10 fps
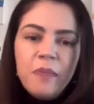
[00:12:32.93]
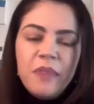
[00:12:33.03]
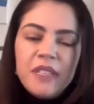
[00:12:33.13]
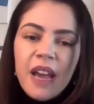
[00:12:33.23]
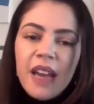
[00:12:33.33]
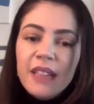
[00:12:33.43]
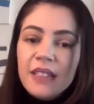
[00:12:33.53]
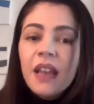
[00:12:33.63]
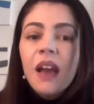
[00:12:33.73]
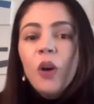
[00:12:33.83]
Besides,
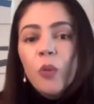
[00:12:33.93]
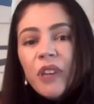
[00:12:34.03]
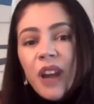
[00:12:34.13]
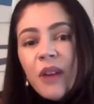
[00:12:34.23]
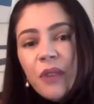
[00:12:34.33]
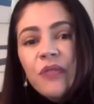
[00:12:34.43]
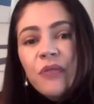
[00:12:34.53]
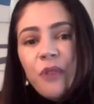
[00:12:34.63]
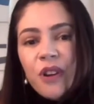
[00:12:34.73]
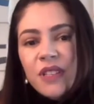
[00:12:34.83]
we are
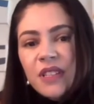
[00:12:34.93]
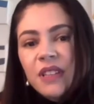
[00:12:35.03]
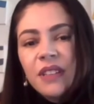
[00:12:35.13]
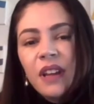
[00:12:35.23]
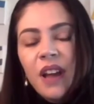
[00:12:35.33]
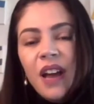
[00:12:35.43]
reinforcing